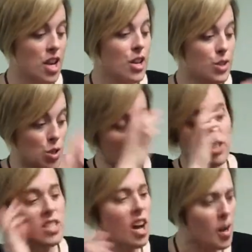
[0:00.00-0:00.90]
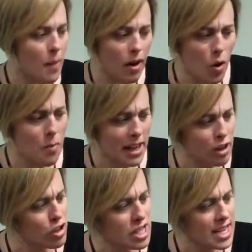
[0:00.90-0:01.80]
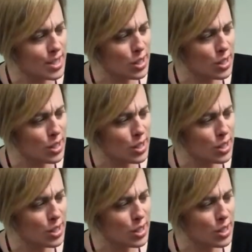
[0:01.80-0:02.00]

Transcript: So you can talk about, oh my goodness,